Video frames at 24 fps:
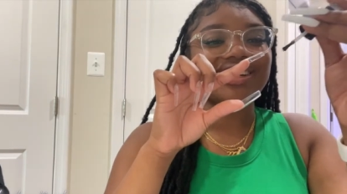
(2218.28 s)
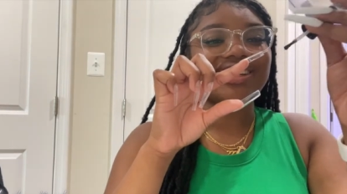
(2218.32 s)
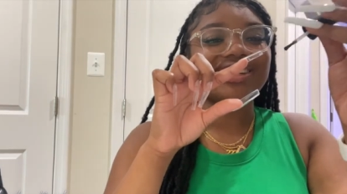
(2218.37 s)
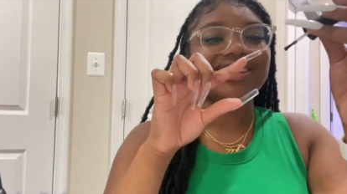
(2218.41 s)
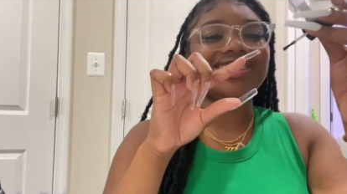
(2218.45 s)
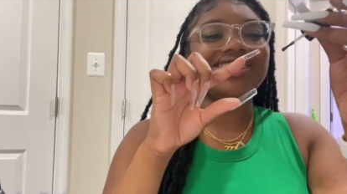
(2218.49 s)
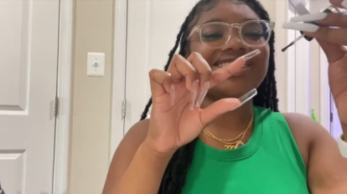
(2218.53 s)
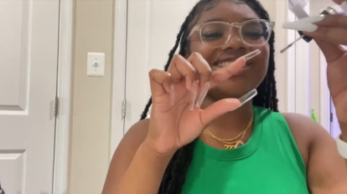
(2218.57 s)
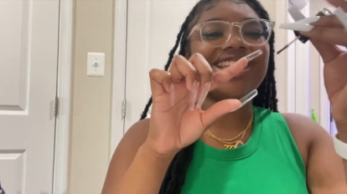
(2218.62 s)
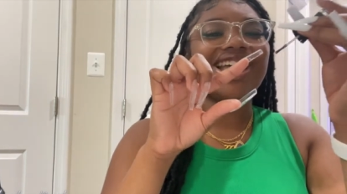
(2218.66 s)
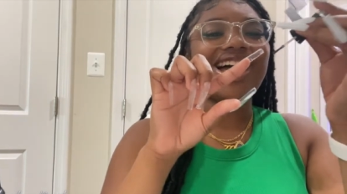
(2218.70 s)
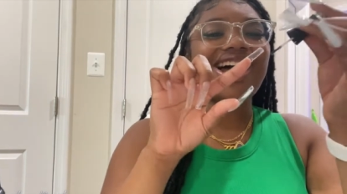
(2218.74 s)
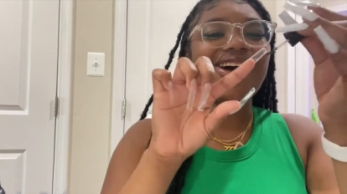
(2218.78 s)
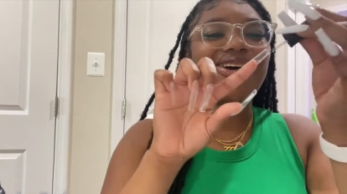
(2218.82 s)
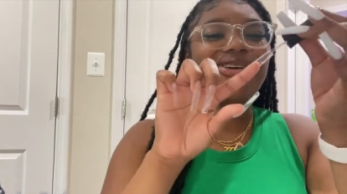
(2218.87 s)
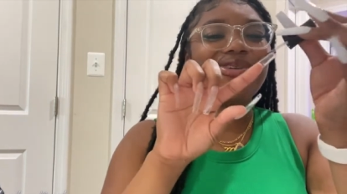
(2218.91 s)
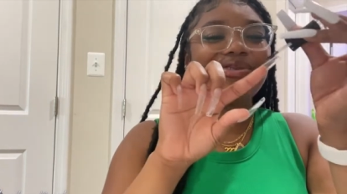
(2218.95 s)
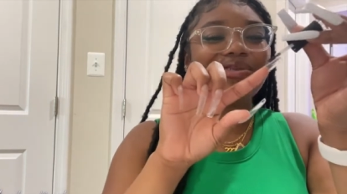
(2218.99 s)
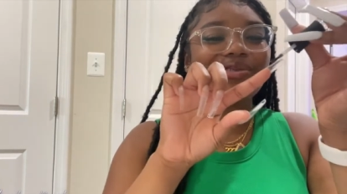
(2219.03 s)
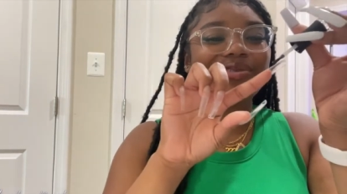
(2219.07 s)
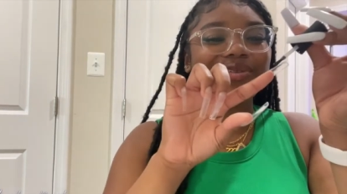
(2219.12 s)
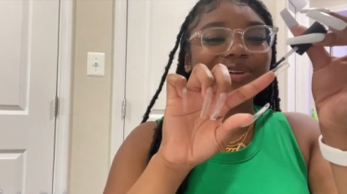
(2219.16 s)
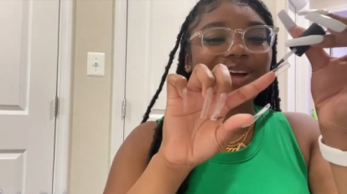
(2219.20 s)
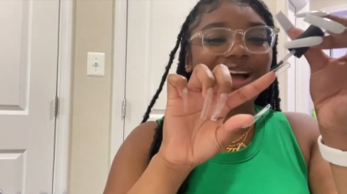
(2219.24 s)

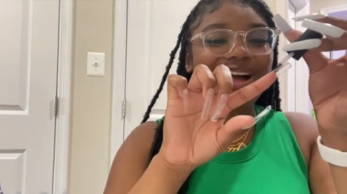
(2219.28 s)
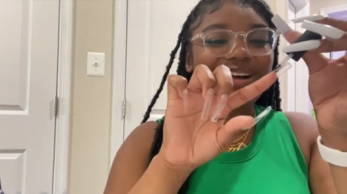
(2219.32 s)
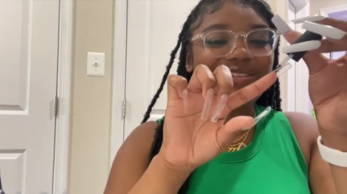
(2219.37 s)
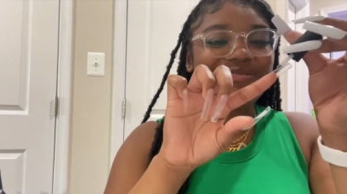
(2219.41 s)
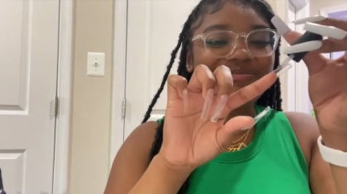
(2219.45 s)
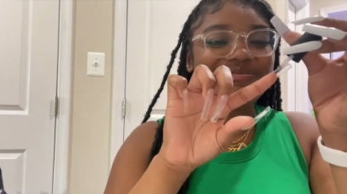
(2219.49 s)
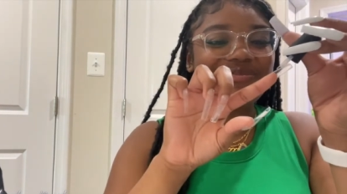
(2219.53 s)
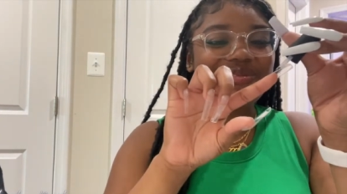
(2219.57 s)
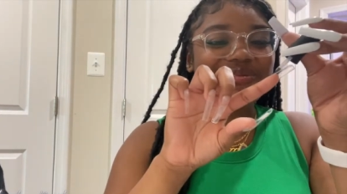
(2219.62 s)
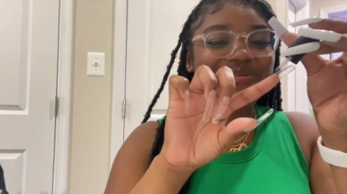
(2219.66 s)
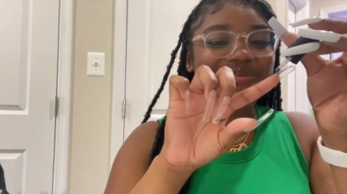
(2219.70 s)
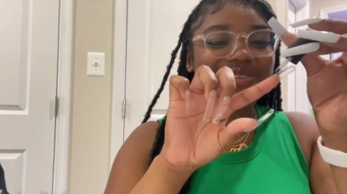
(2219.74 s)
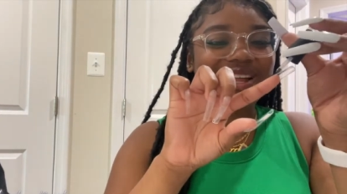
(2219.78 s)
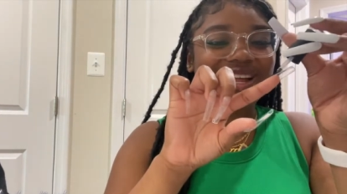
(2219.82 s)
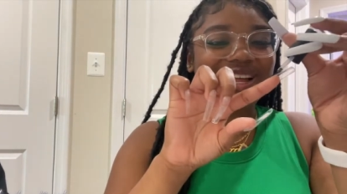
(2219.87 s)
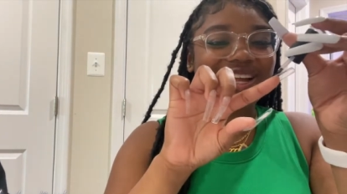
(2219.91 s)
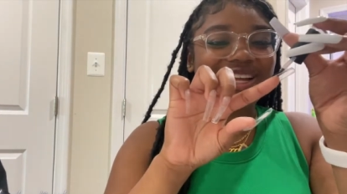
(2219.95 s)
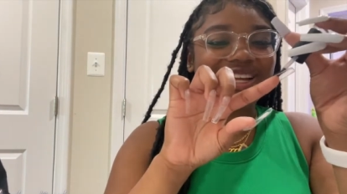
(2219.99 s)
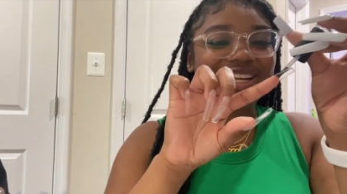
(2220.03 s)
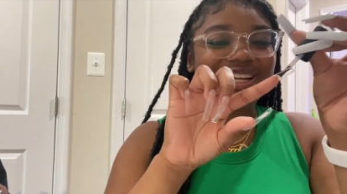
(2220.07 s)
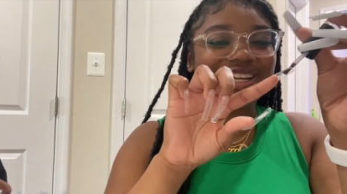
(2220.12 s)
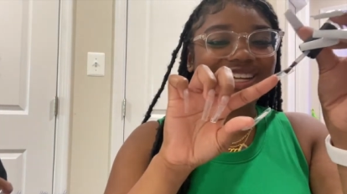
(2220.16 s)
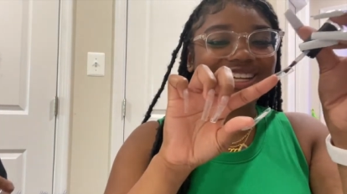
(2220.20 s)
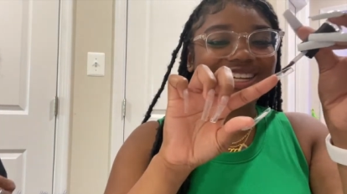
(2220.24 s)
No, I don't remember. So
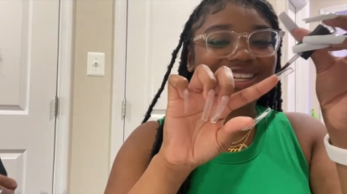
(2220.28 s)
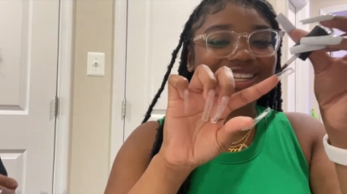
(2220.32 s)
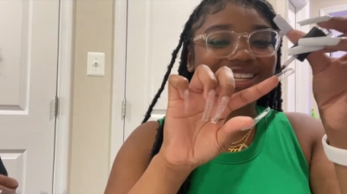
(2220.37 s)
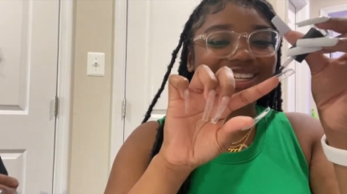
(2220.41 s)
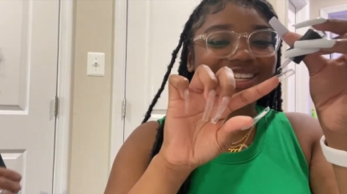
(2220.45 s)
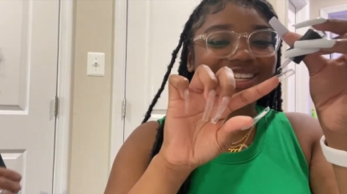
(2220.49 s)
y'all didn't do